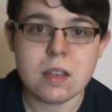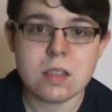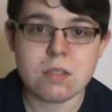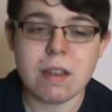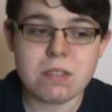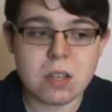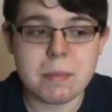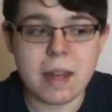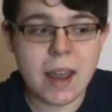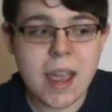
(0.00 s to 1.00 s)
So every
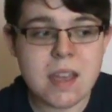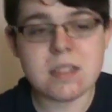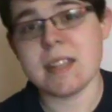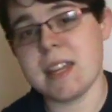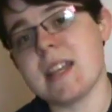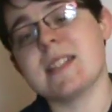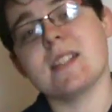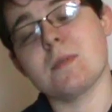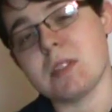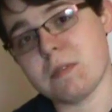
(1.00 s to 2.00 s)
time that airs, he gets a
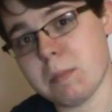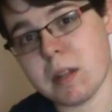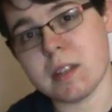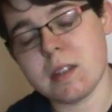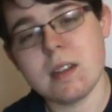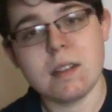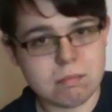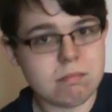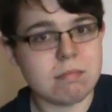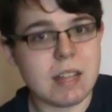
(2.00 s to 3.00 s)
little bit of money.
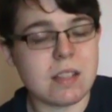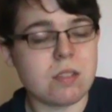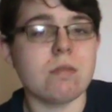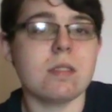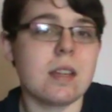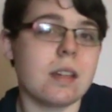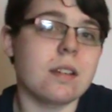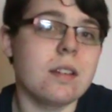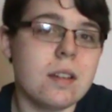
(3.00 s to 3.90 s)
That sort of thing.